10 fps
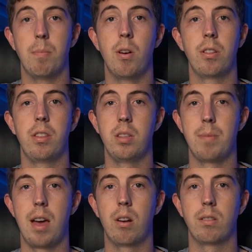both of these
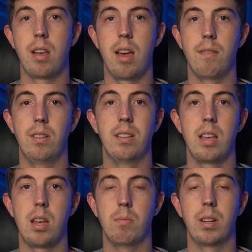paddles have the
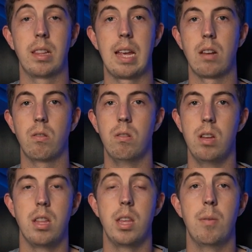same length handle.
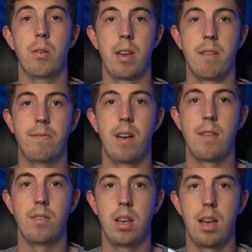They both have
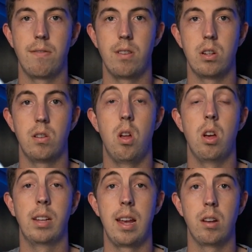5.5 inch
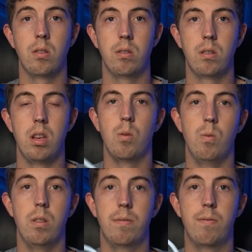long handles
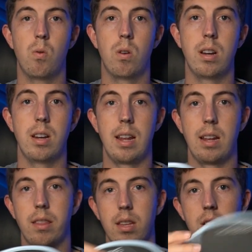with 4
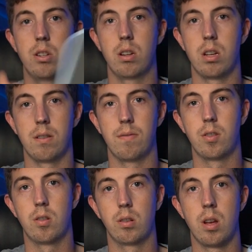1/8 inch of
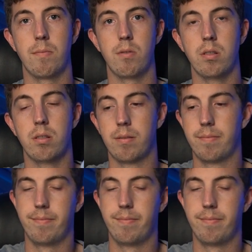circumference.